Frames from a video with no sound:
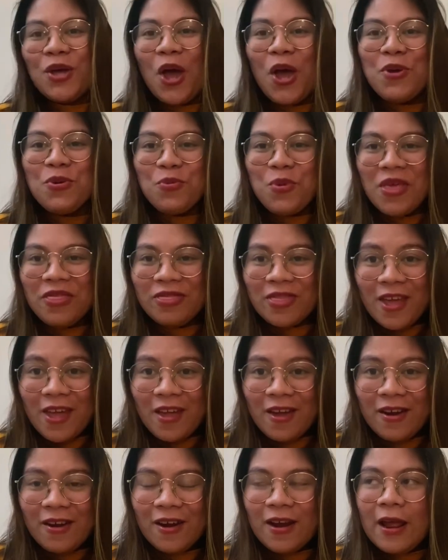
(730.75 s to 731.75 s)
I went
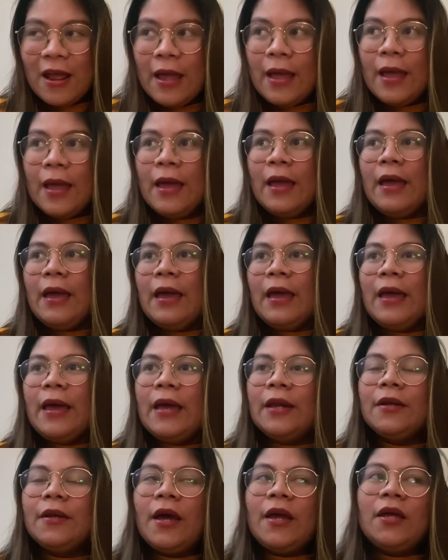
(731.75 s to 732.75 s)
there,
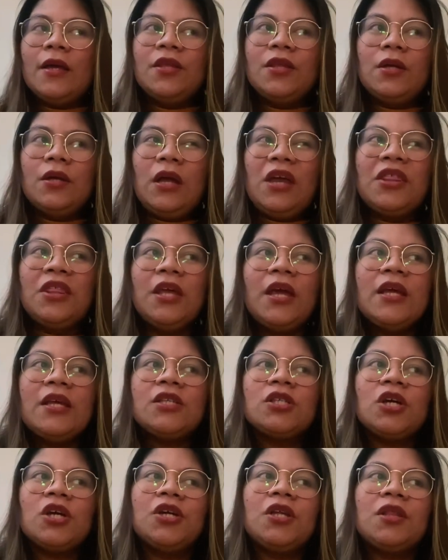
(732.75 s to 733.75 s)
and I think I
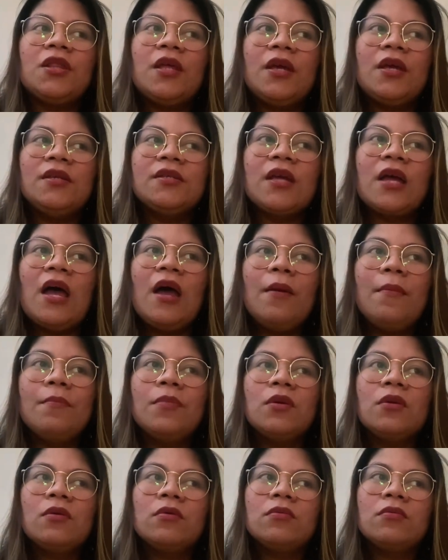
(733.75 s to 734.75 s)
started the exam
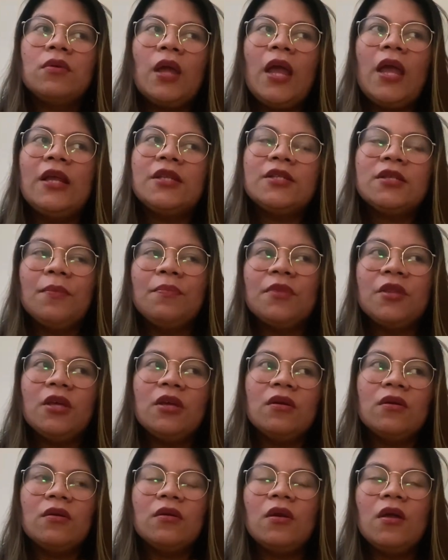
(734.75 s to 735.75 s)
8
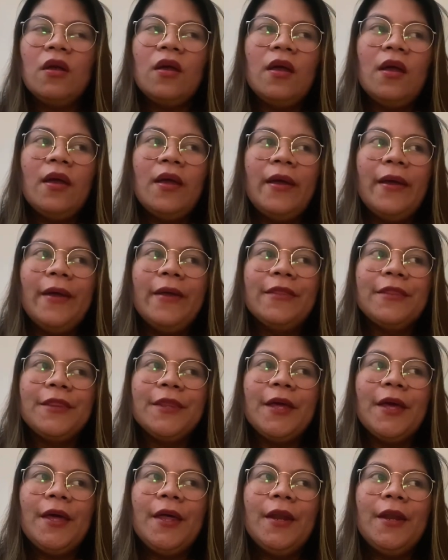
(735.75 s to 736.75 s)
something, and
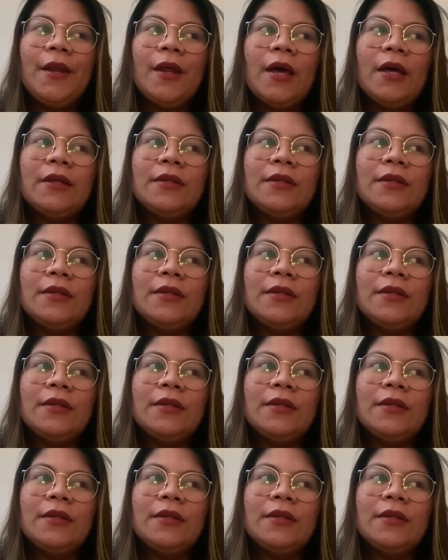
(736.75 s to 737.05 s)
then